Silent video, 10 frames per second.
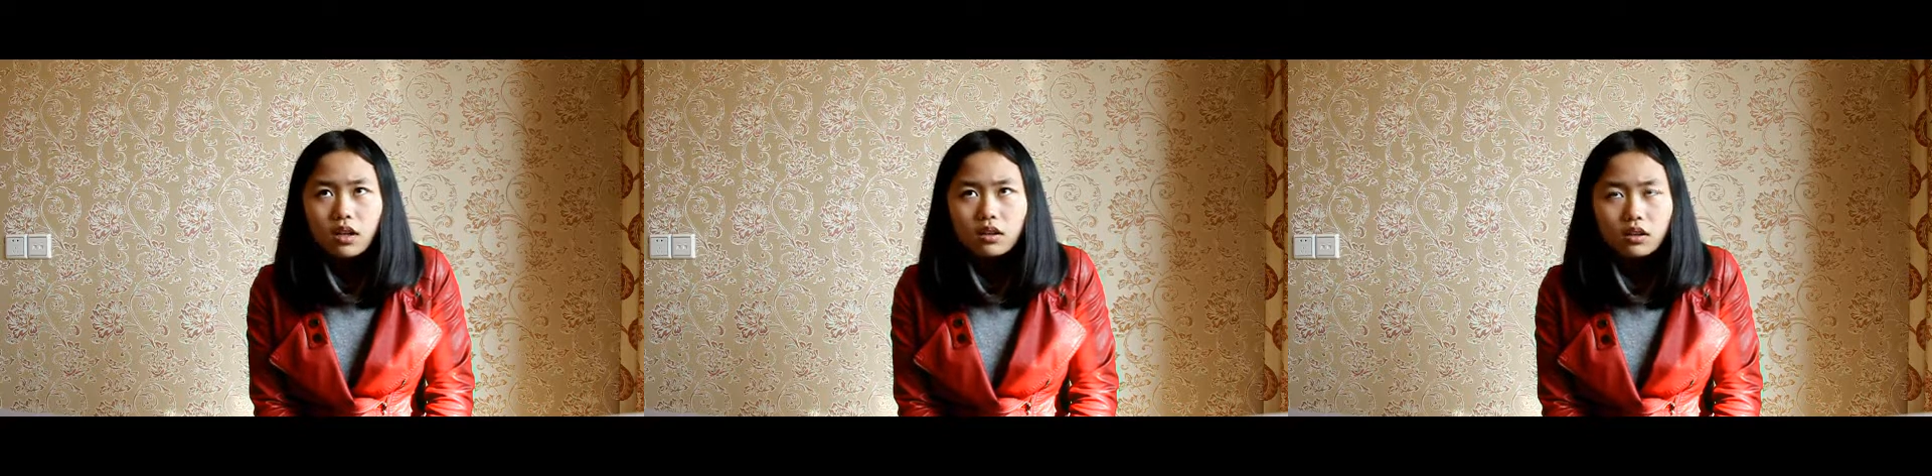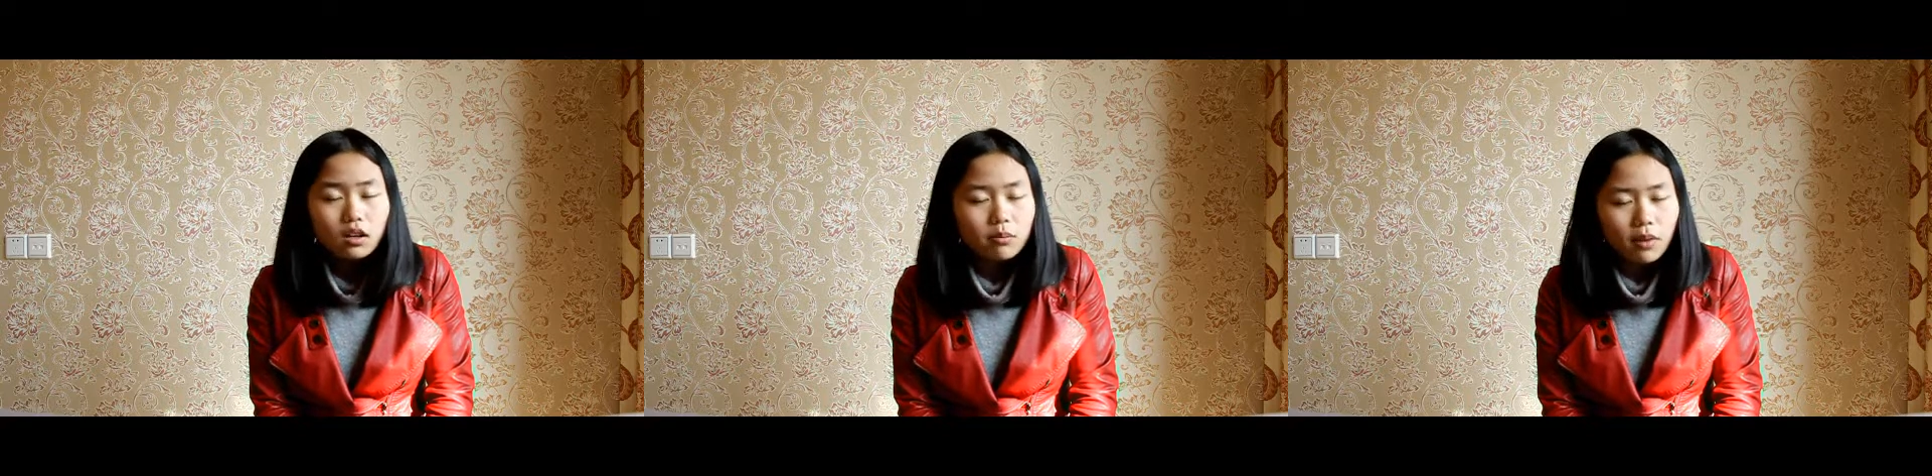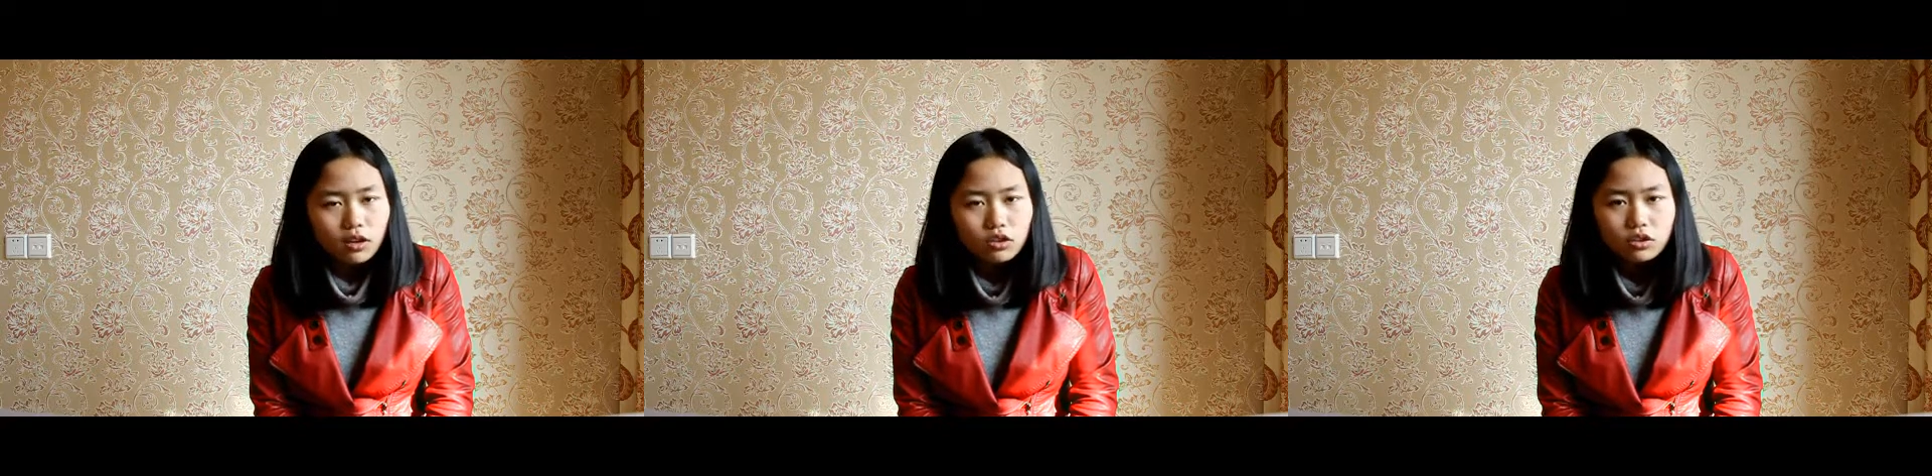early
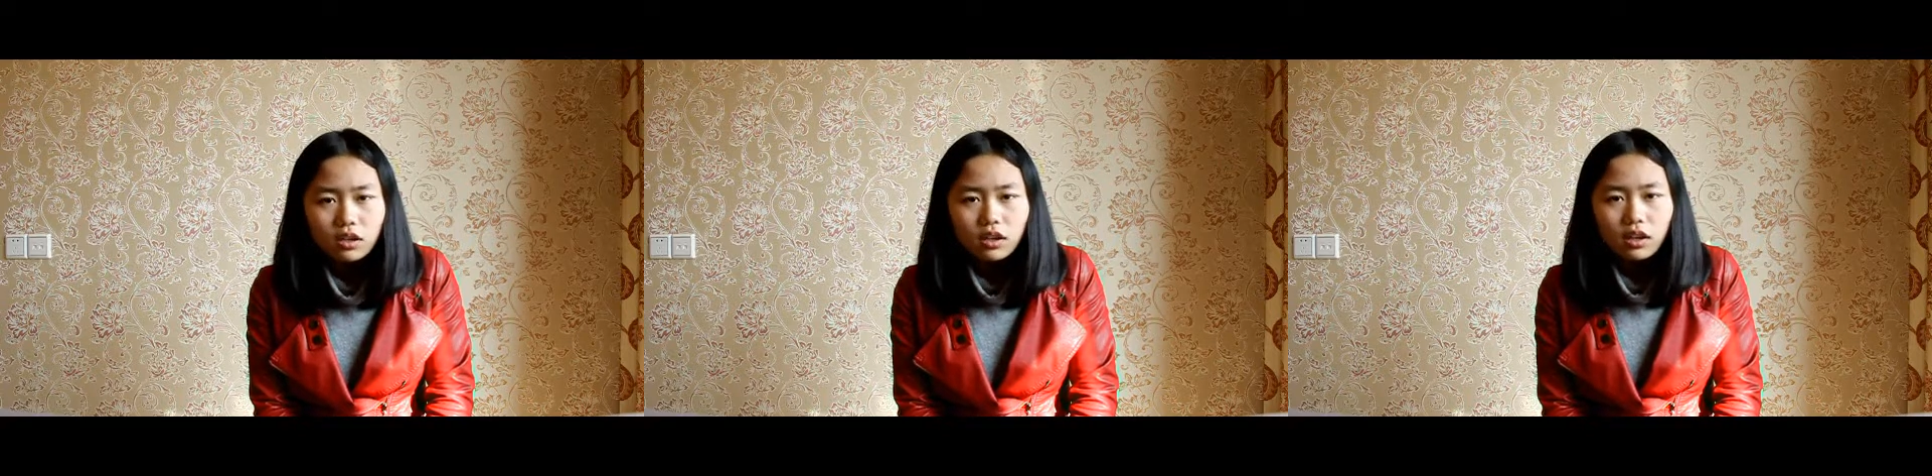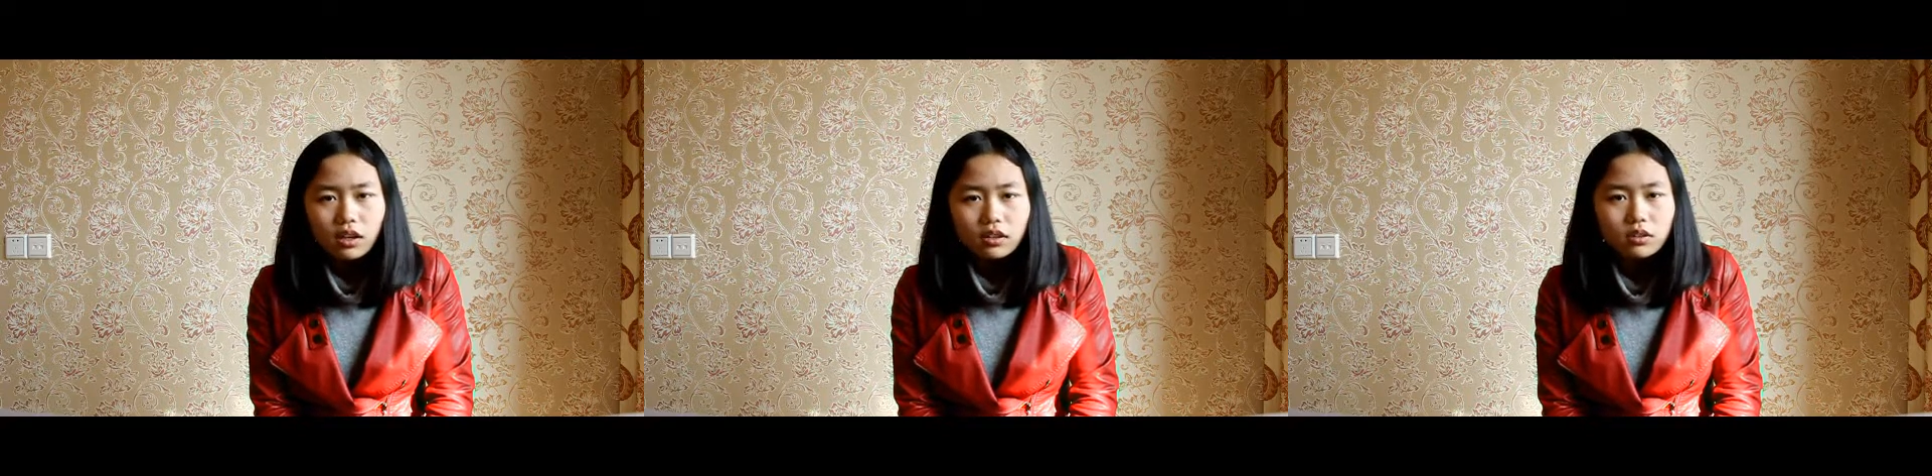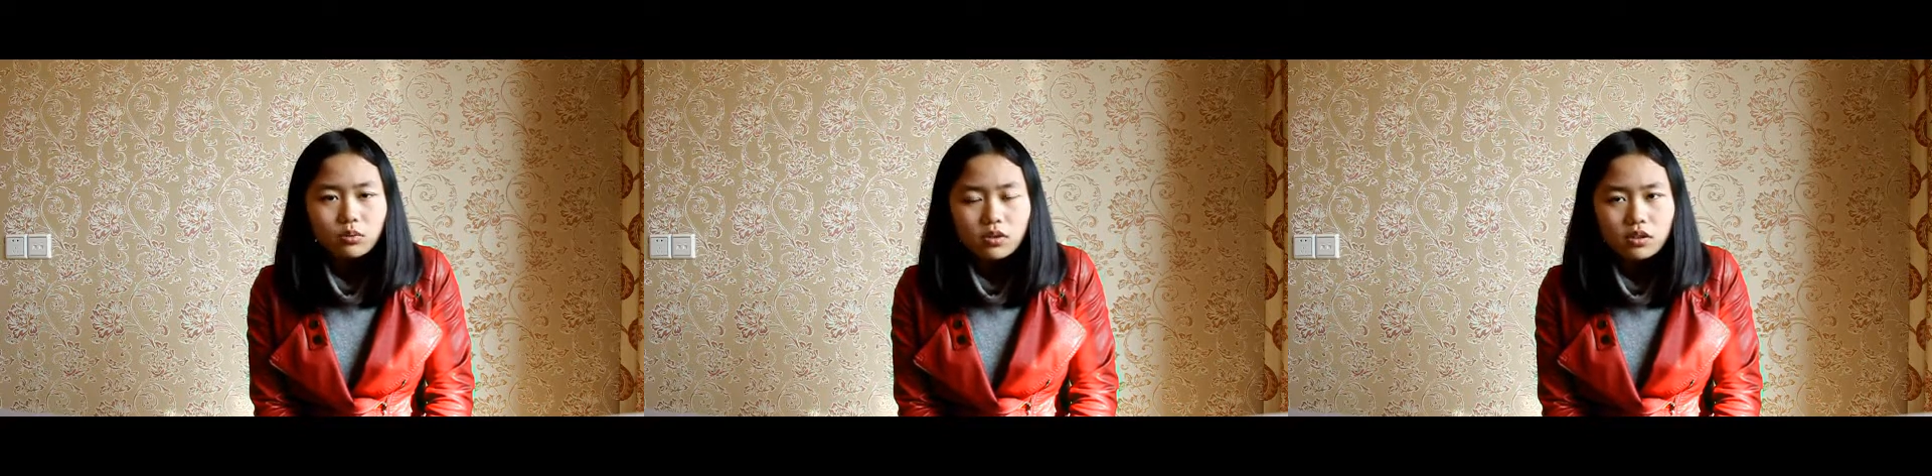March and
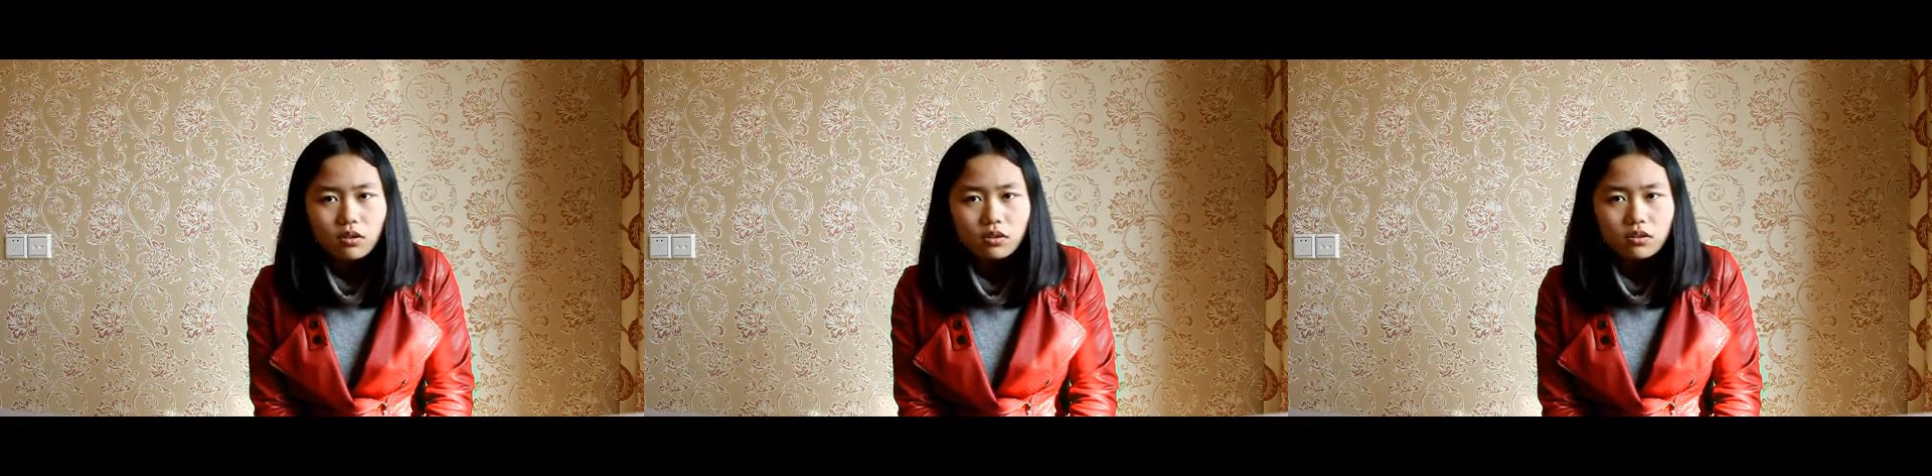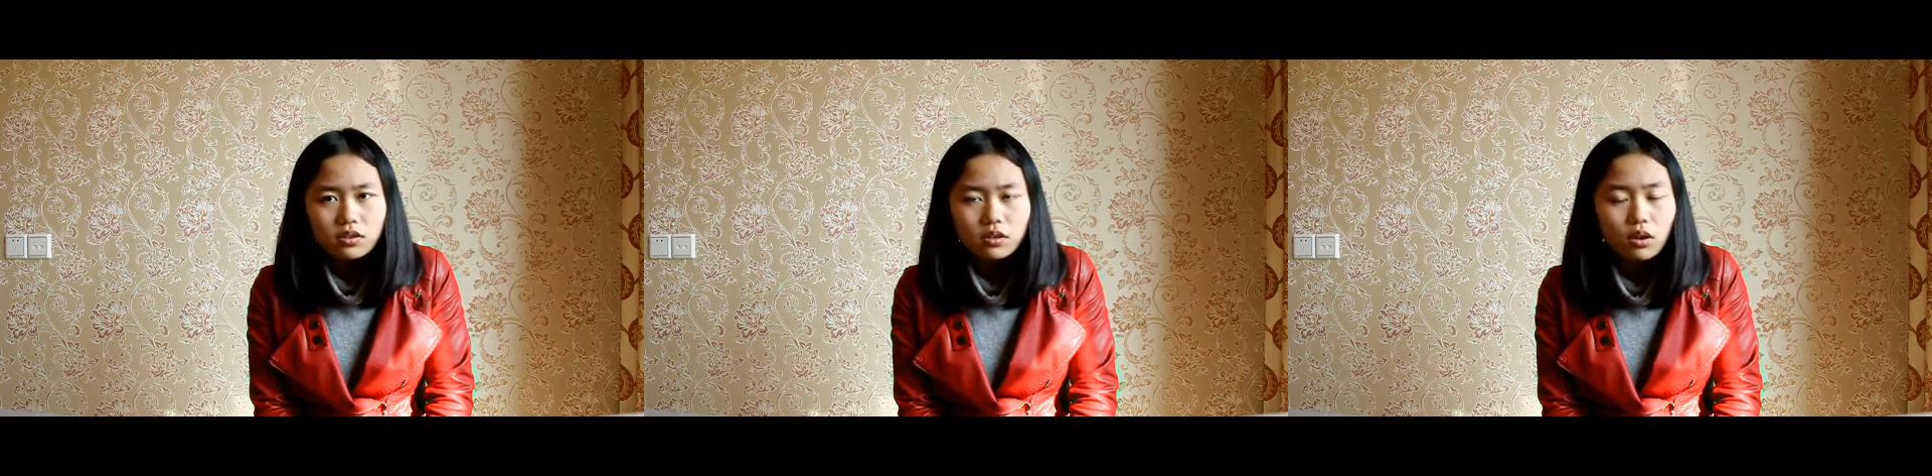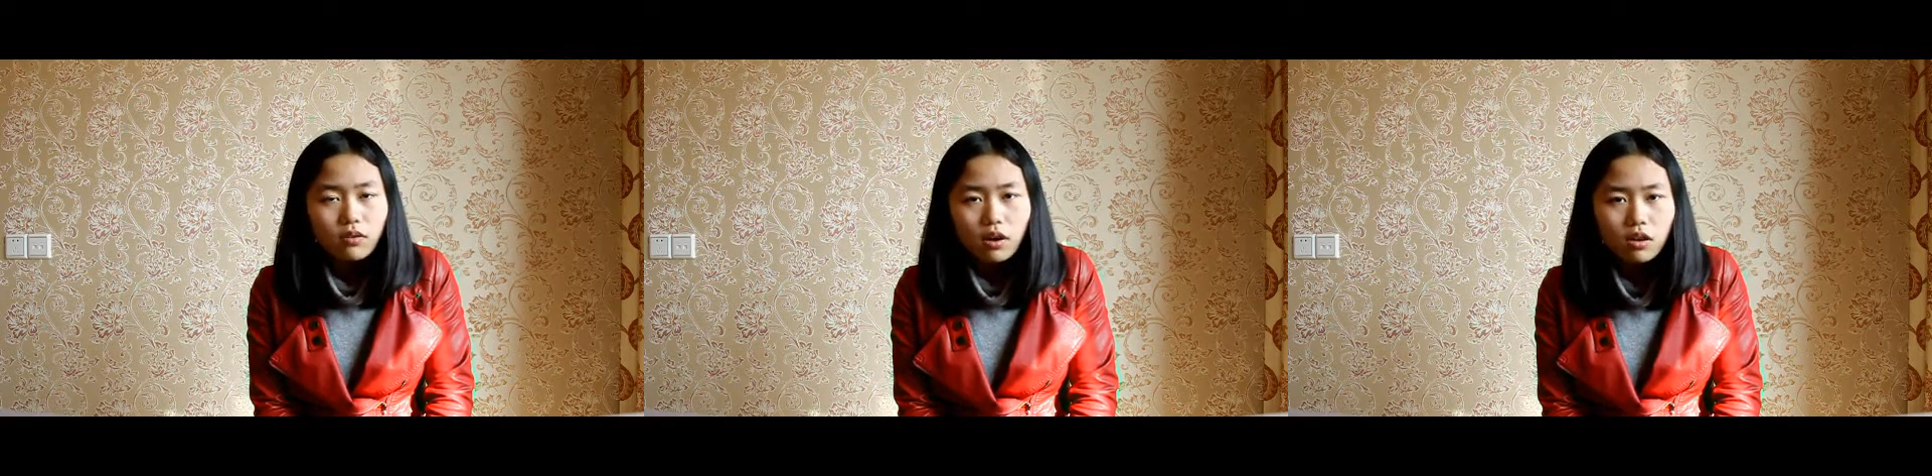it was uh,
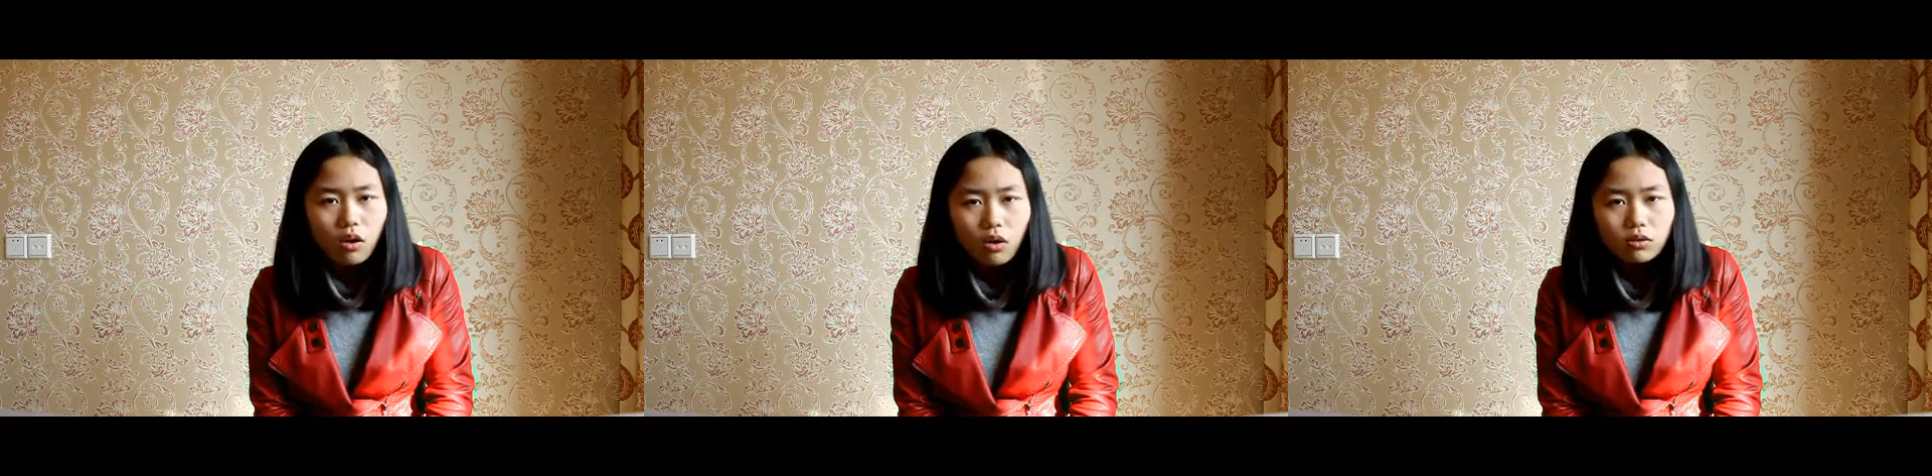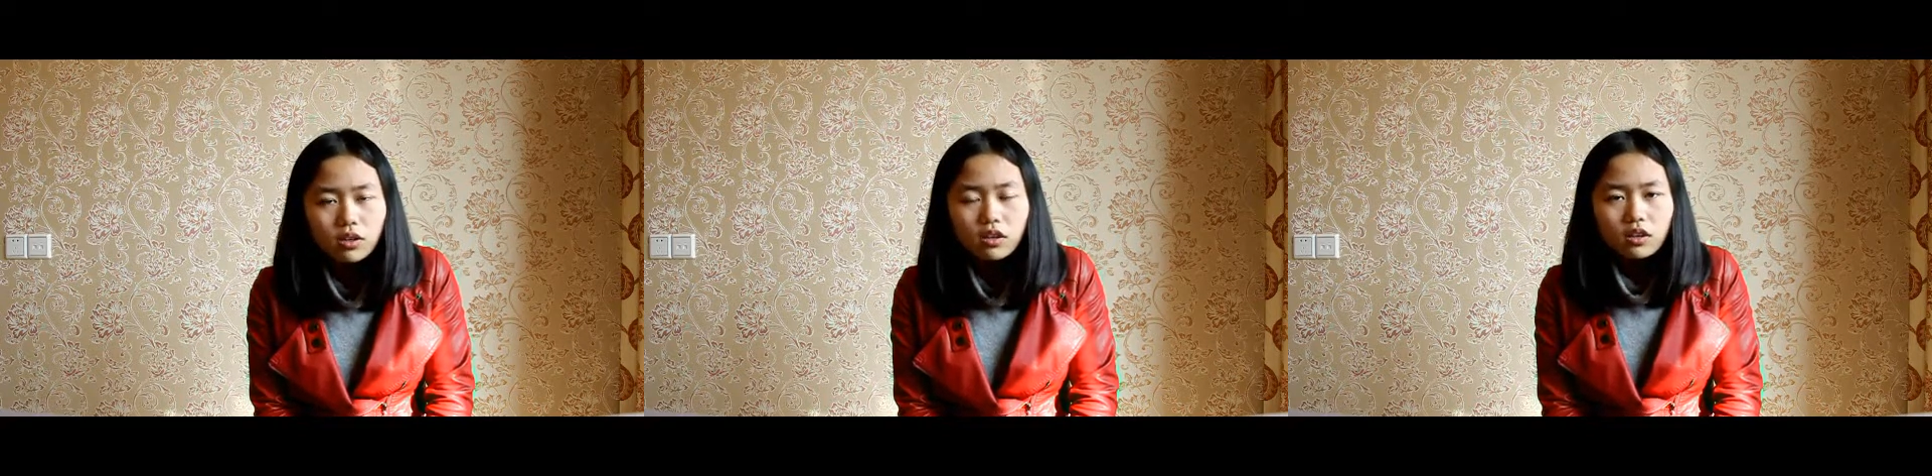still very cold